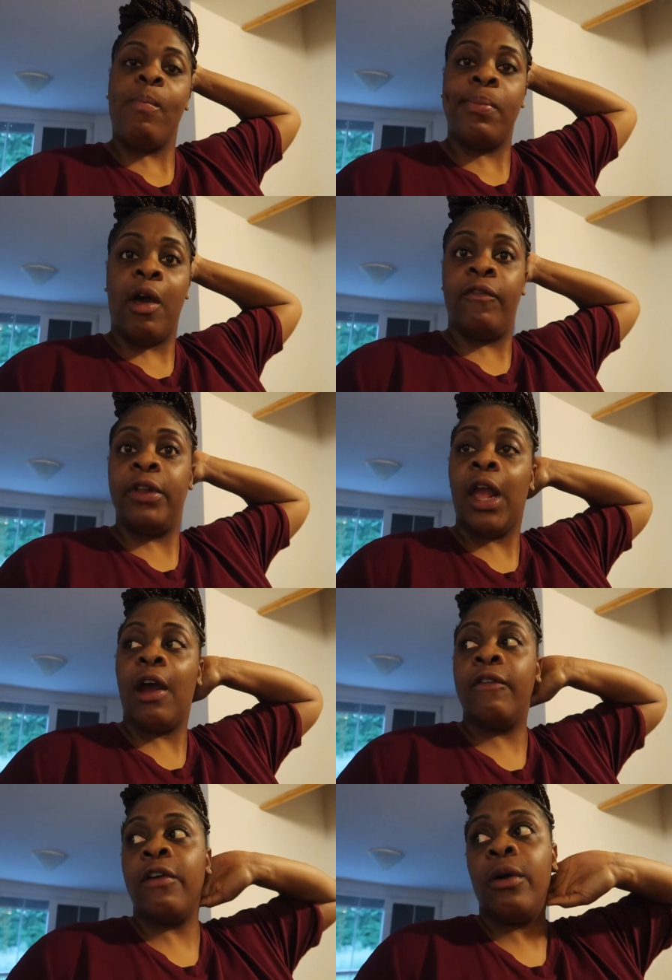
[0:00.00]
Hopefully
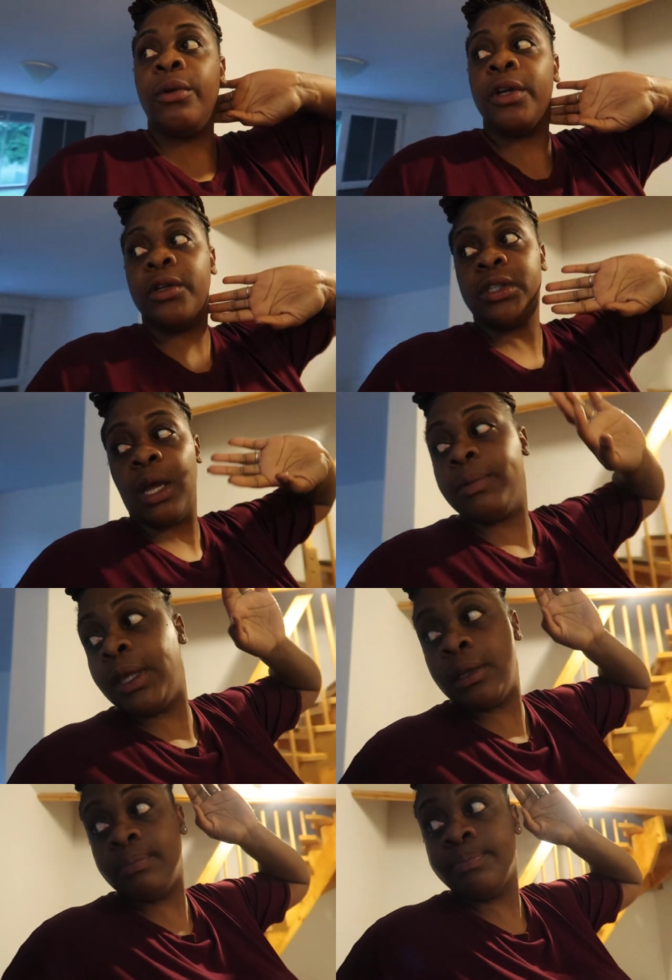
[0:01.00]
our phone will do
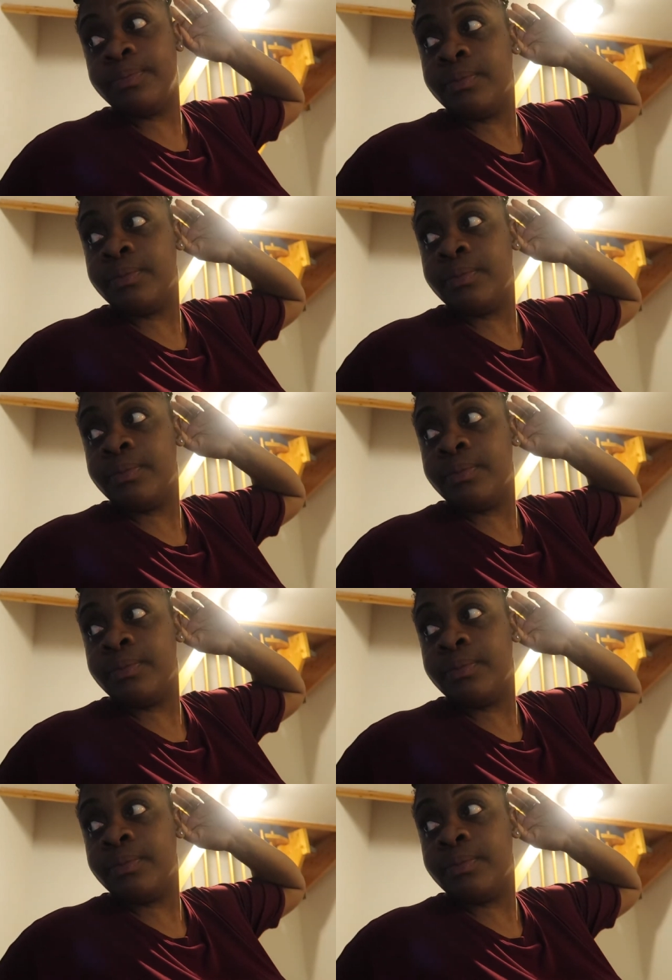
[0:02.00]
something.